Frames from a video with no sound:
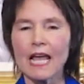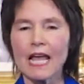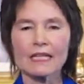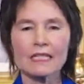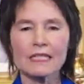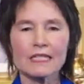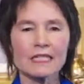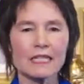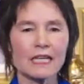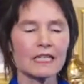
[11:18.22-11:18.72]

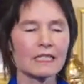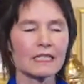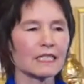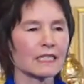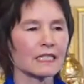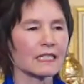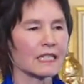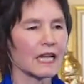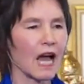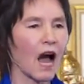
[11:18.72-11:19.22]
It's
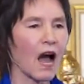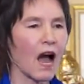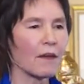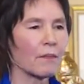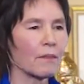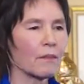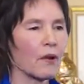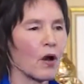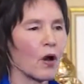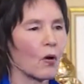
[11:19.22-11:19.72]
a
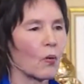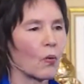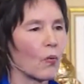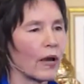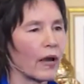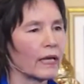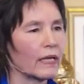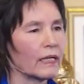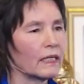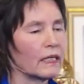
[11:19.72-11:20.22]
time
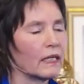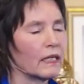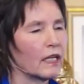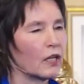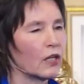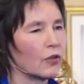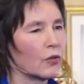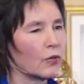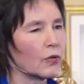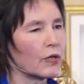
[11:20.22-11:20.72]
when
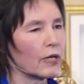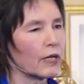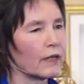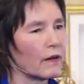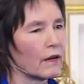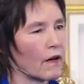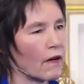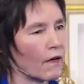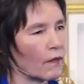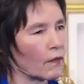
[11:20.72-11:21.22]
you
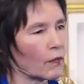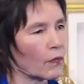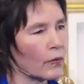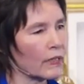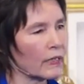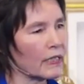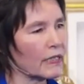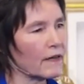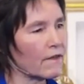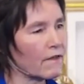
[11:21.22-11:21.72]
can
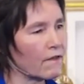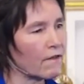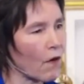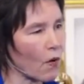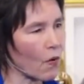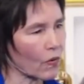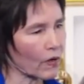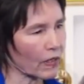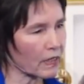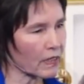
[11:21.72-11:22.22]
really
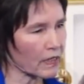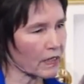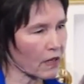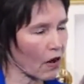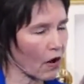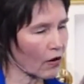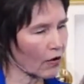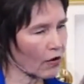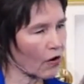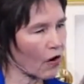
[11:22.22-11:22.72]
focus
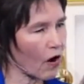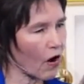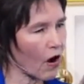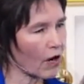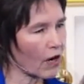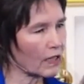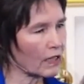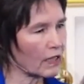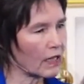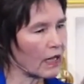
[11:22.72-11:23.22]
on
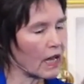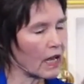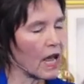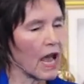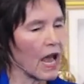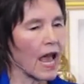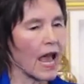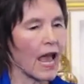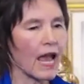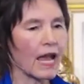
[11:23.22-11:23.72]
God
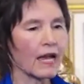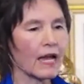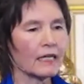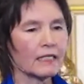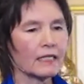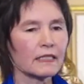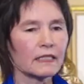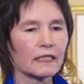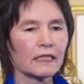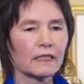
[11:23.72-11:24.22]

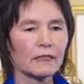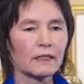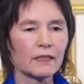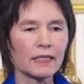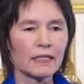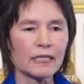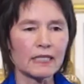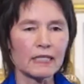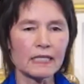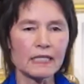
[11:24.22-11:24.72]
and
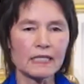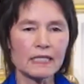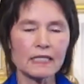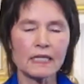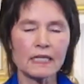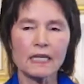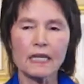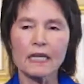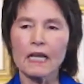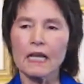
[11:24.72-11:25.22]

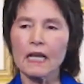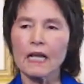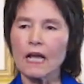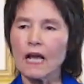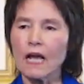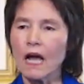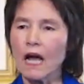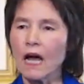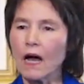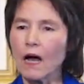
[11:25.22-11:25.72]
these
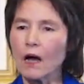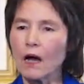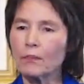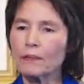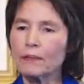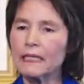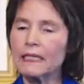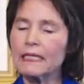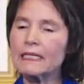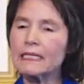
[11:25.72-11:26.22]

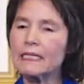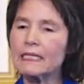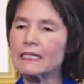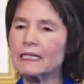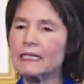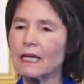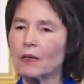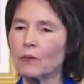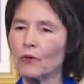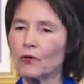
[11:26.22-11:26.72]

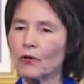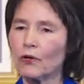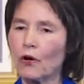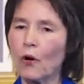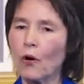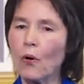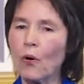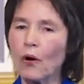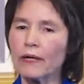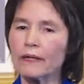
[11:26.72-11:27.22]
places that we're
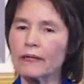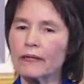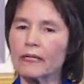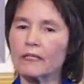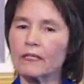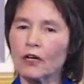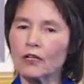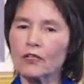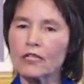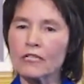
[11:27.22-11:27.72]
going
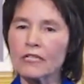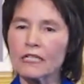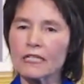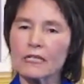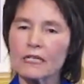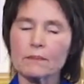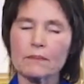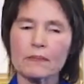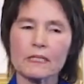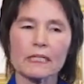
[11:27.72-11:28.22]
that are
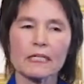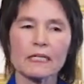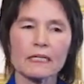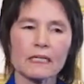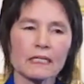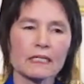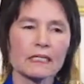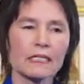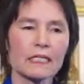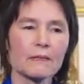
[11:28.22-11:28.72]
steeped
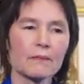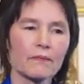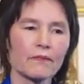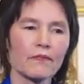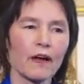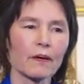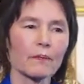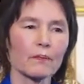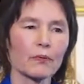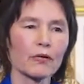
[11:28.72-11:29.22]
in a deep
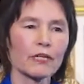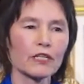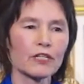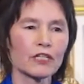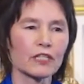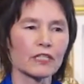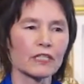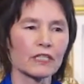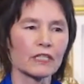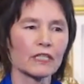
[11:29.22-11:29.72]

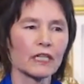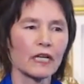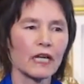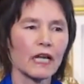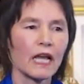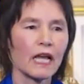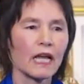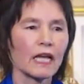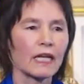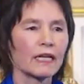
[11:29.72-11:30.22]
vibration.
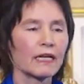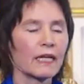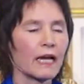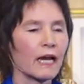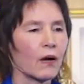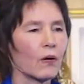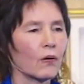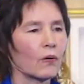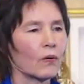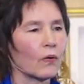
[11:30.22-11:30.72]

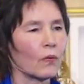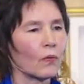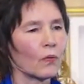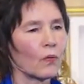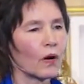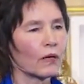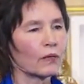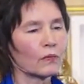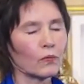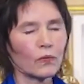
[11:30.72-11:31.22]
Now,
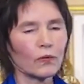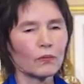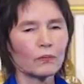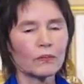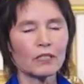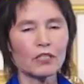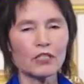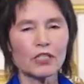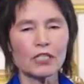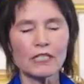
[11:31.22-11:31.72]
one
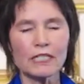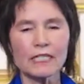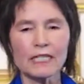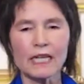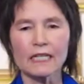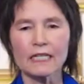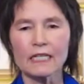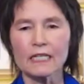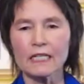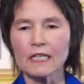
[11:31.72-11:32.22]
woman, she
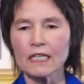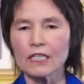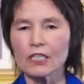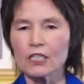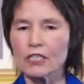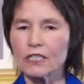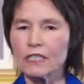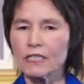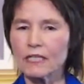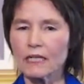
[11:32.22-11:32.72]

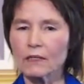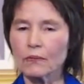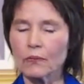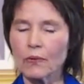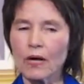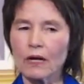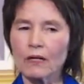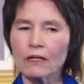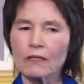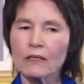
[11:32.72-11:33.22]
said,
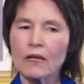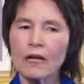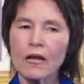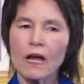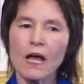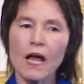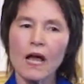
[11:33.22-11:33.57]
well,